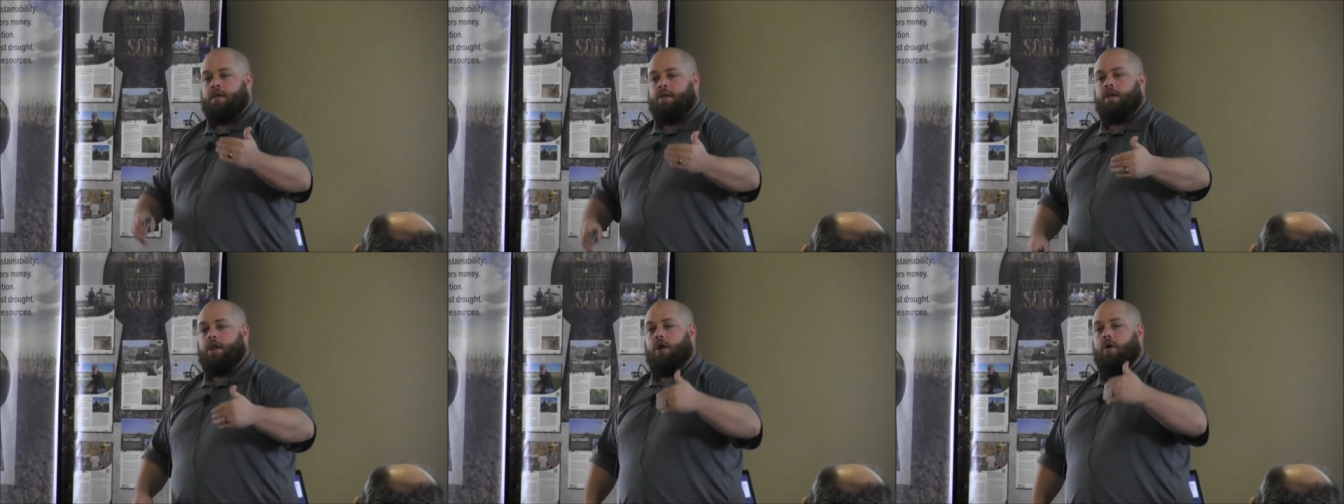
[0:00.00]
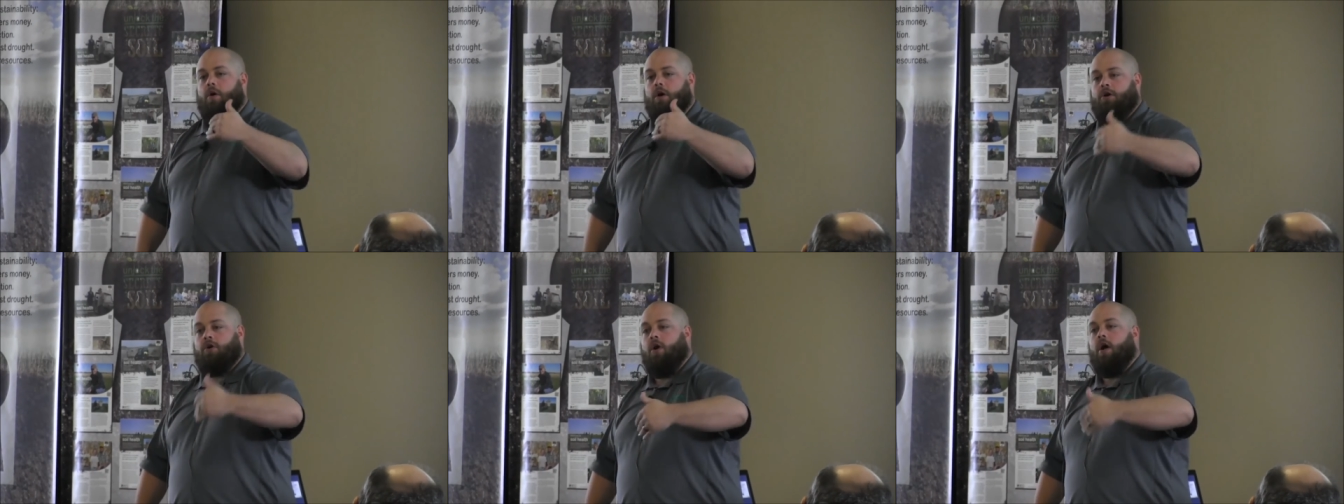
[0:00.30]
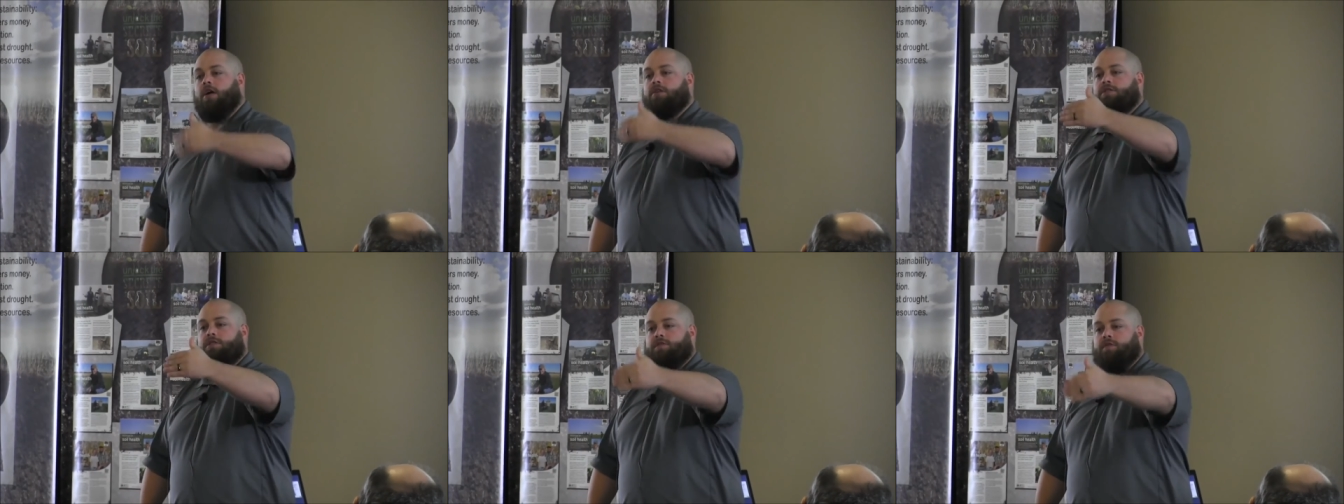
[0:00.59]
you know,
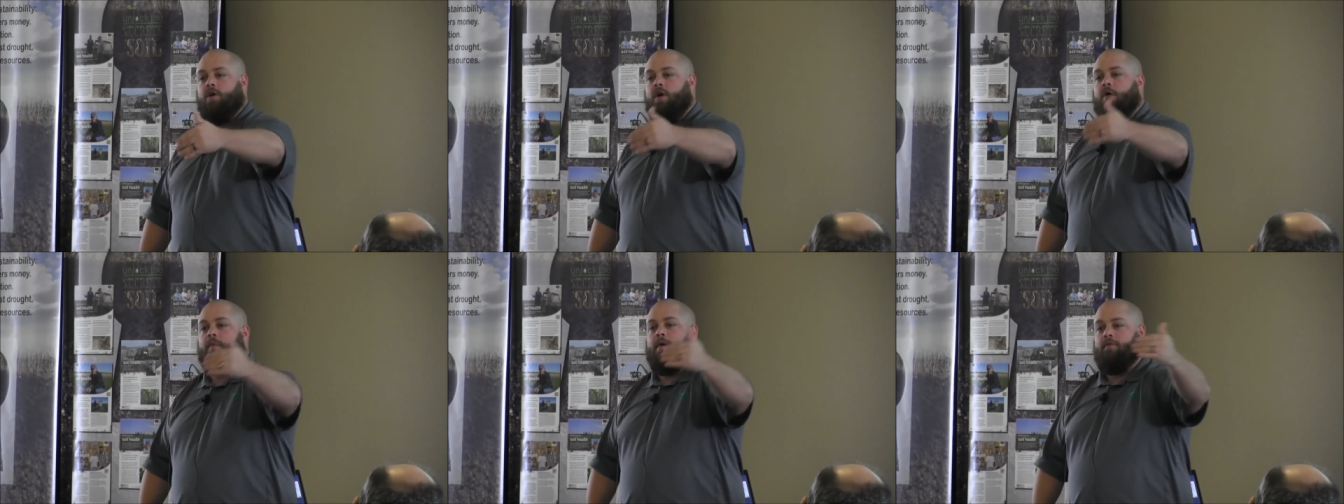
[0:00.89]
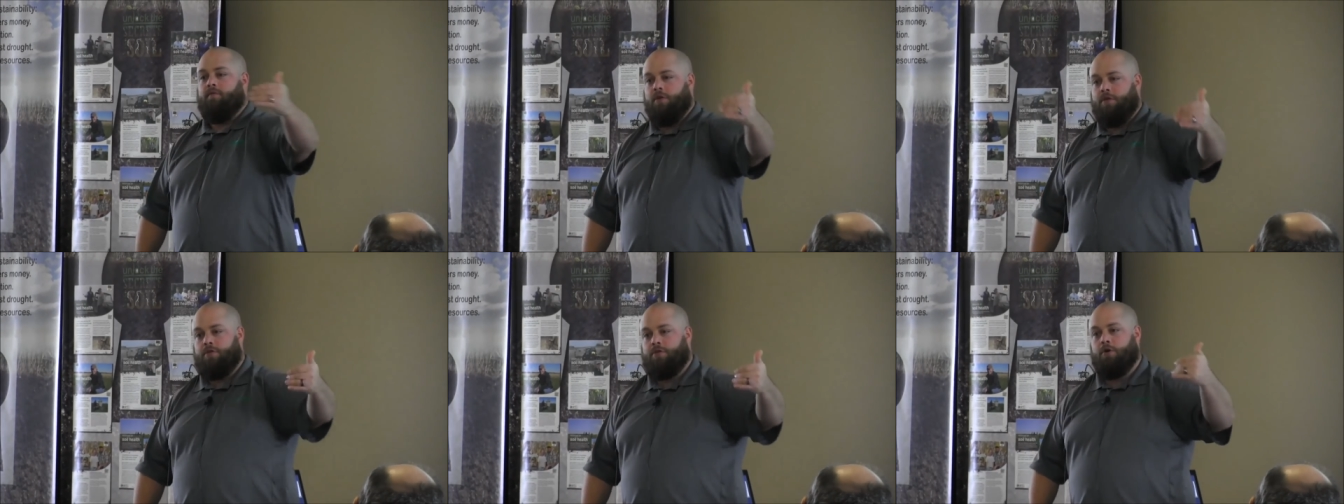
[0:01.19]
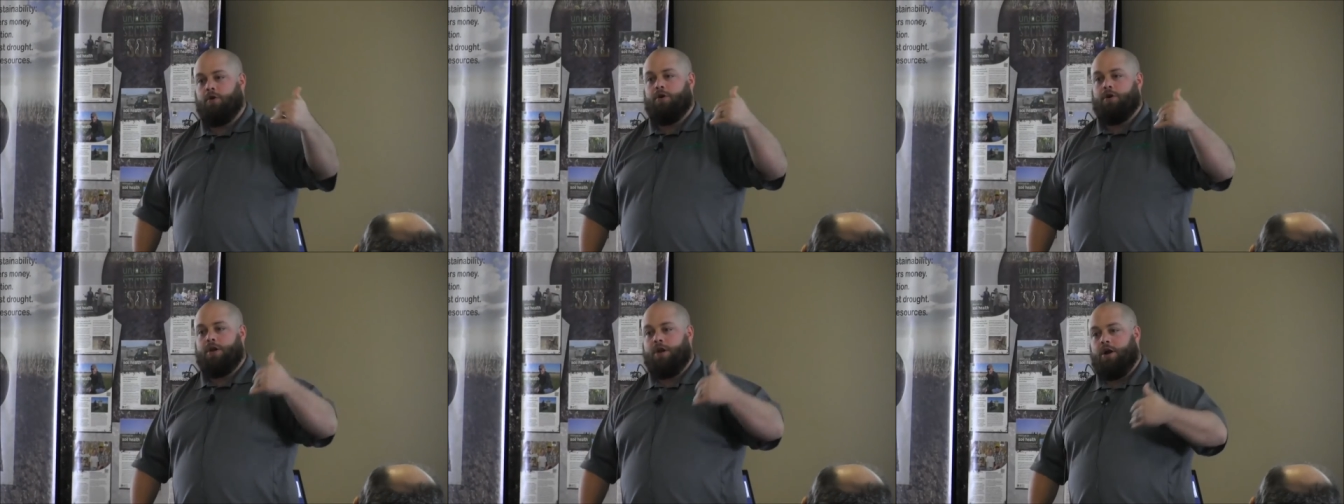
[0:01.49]
across his farm every
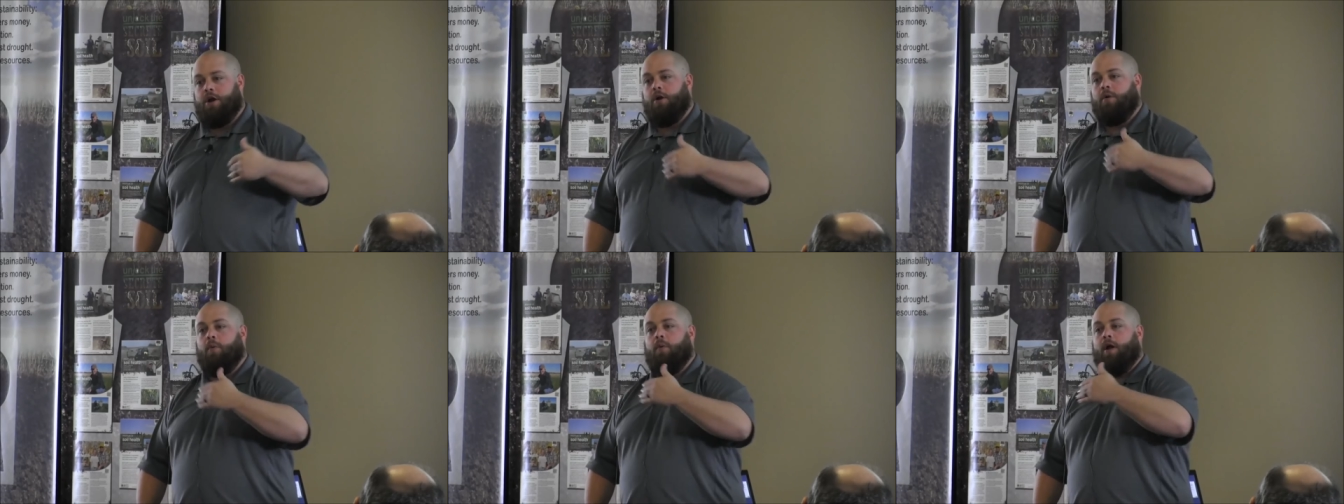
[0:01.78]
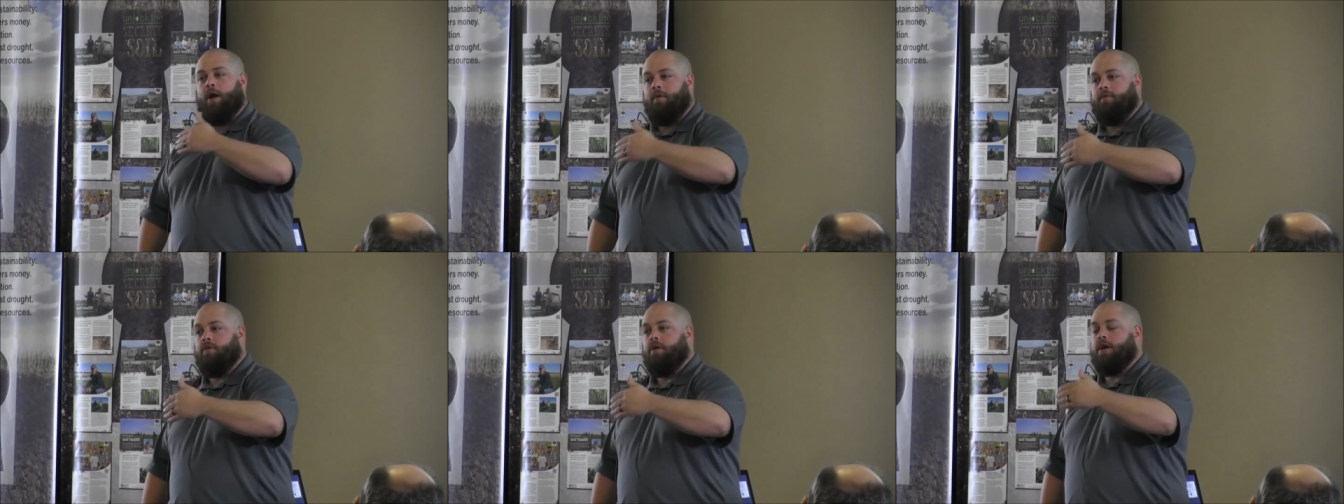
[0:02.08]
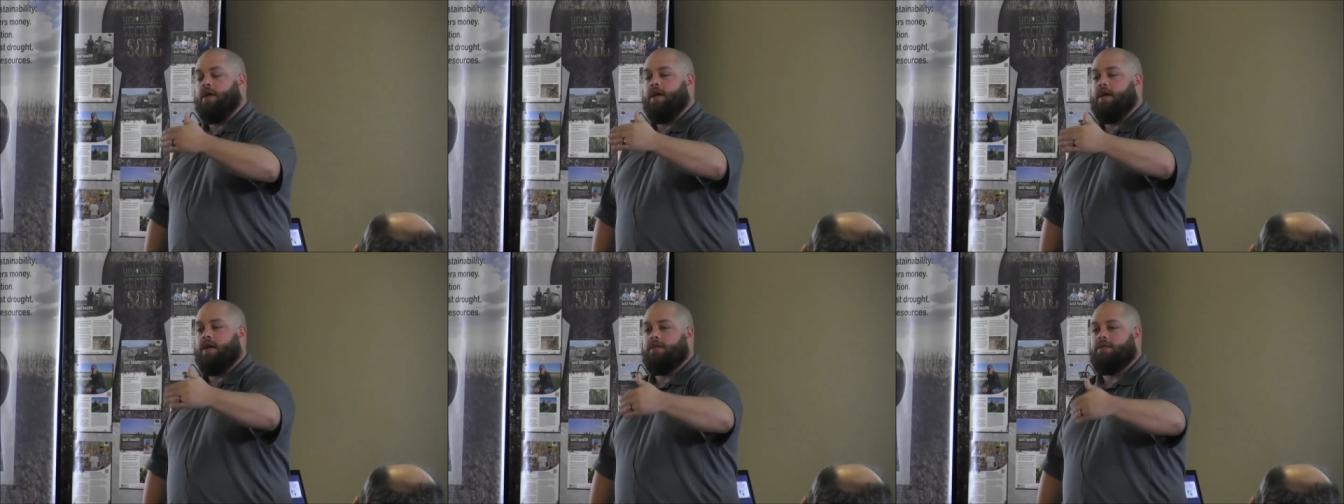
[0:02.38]
third year or whatever it
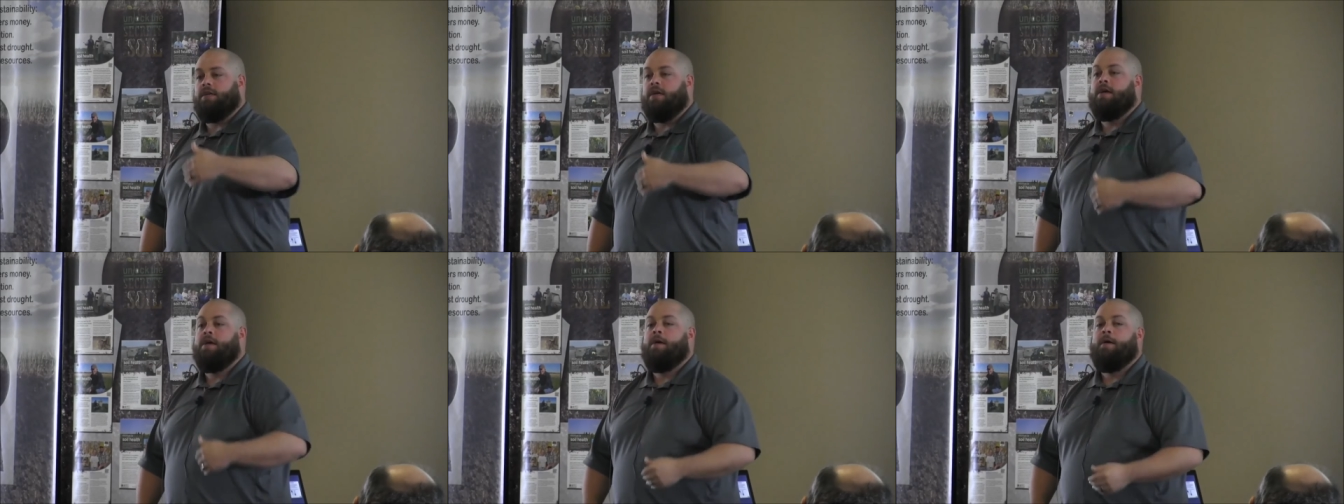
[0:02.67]
is,